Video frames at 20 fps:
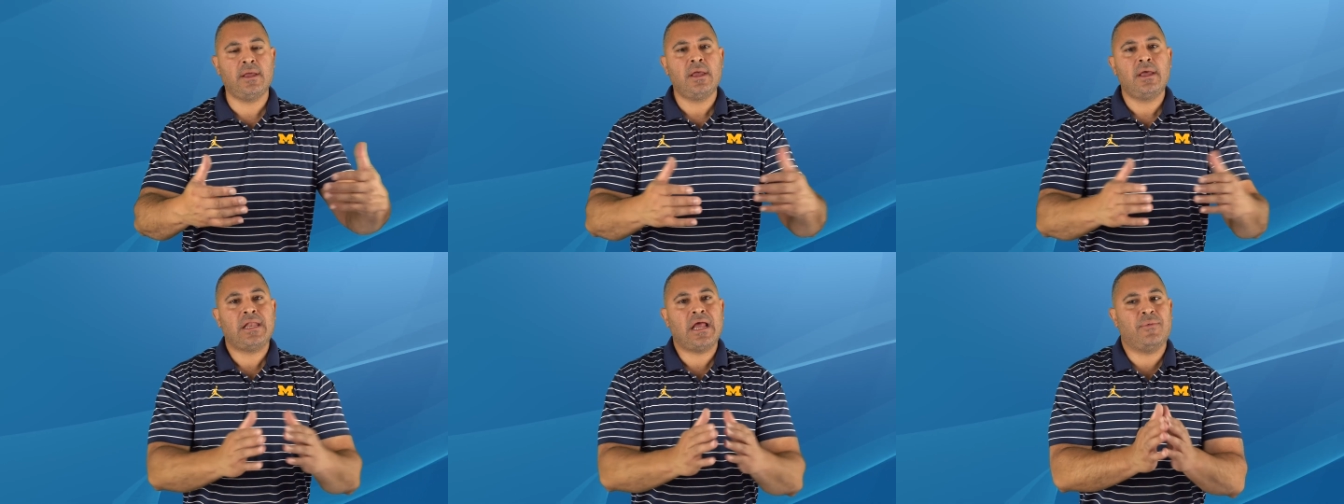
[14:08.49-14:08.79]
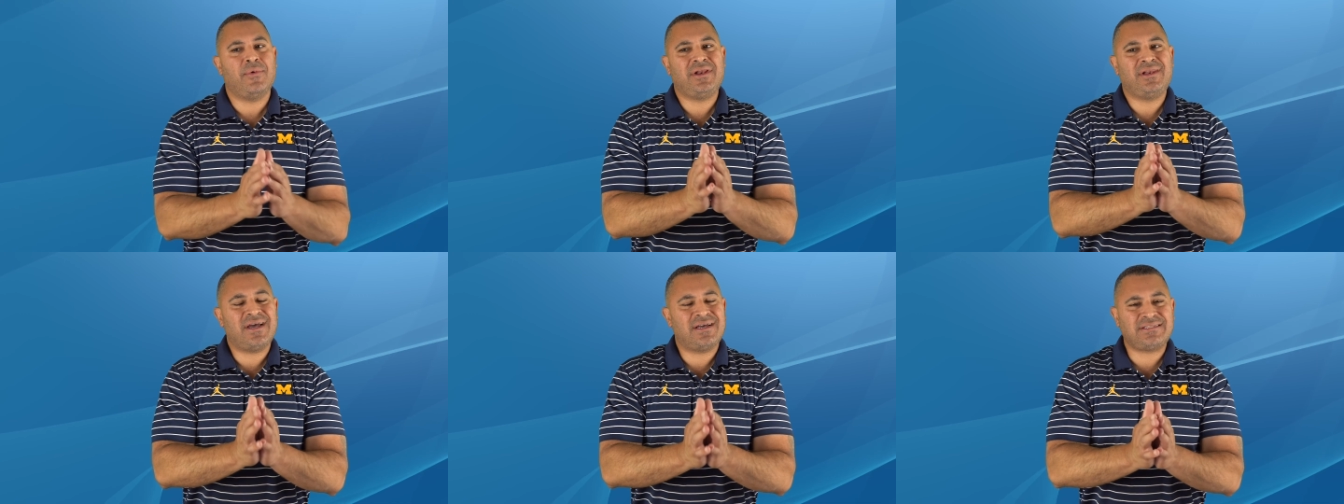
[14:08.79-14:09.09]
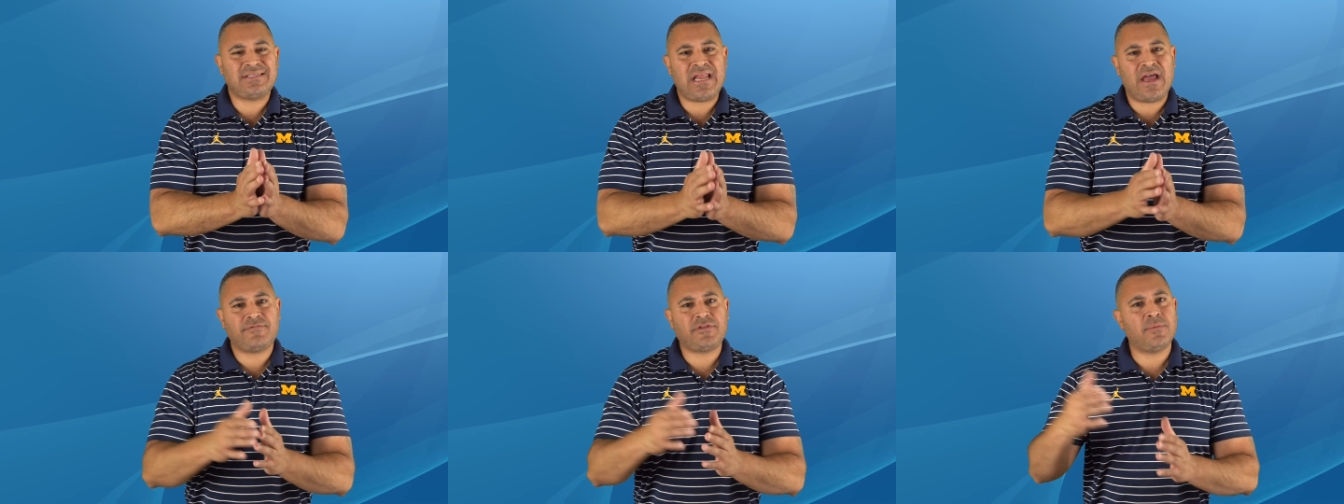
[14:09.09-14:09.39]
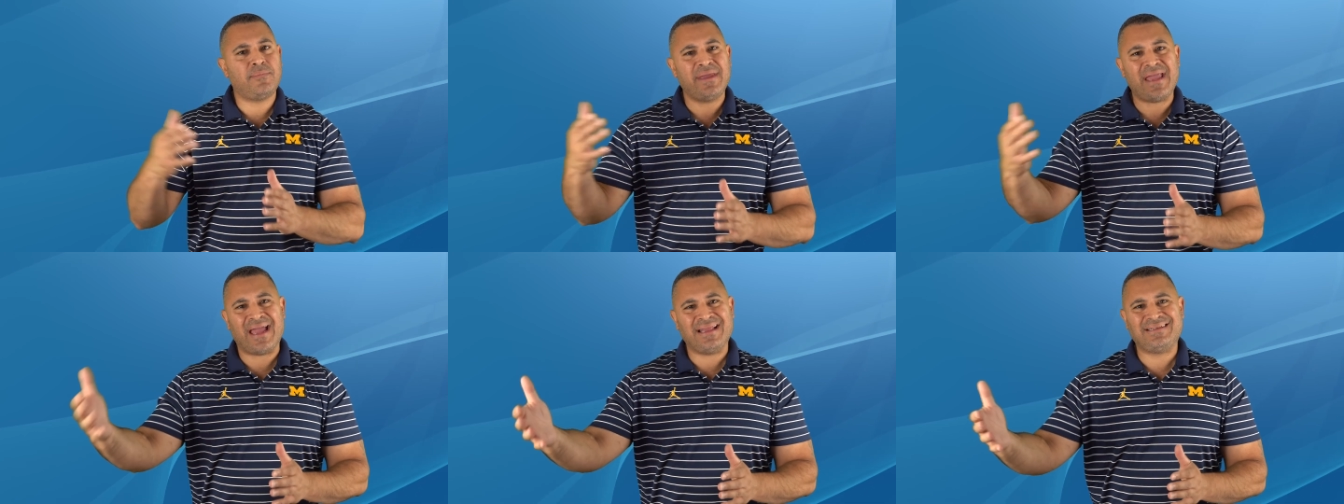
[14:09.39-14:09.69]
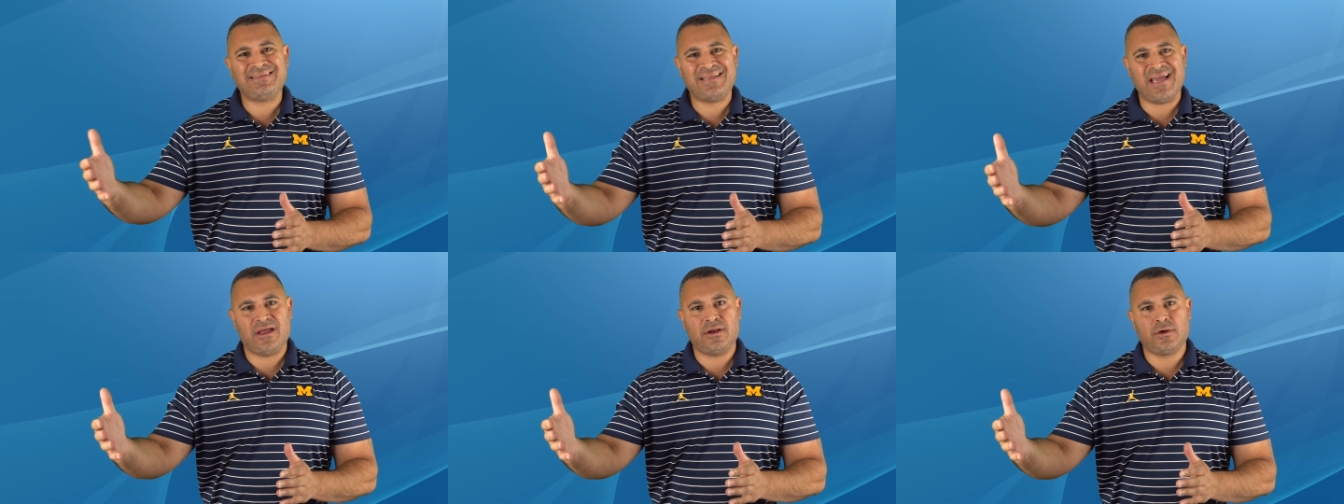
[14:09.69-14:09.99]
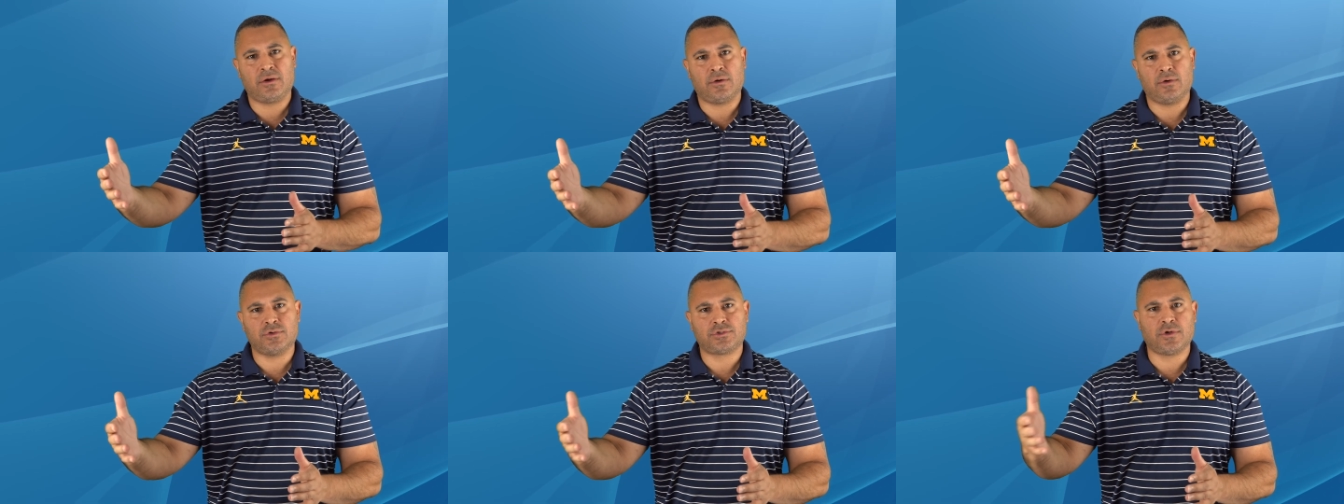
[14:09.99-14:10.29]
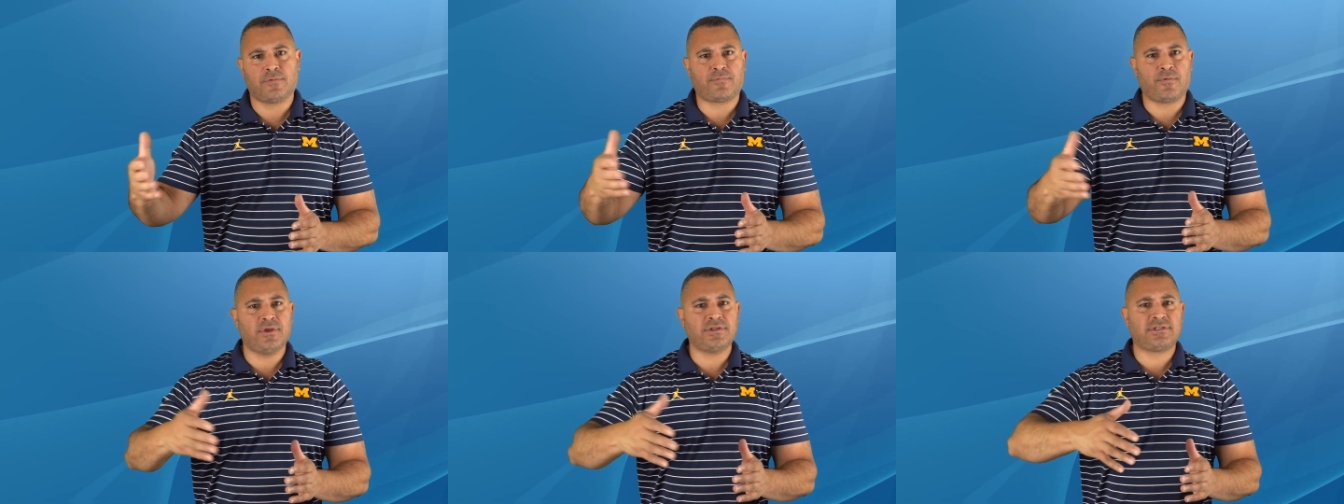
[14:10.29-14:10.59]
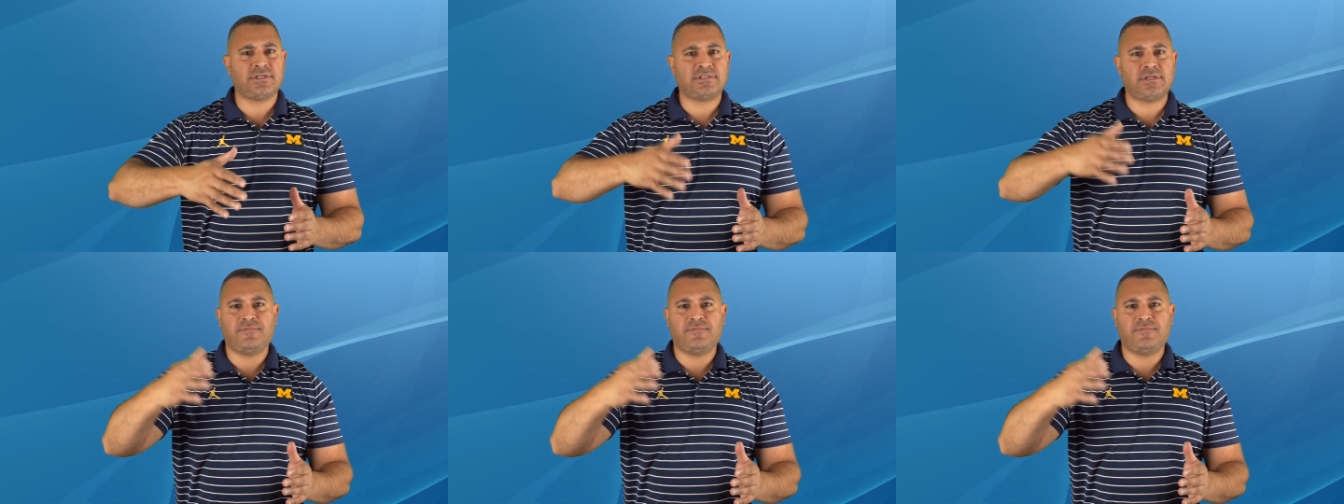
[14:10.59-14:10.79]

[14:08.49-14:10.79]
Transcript: Now it doesn't have to be identical. So for instance,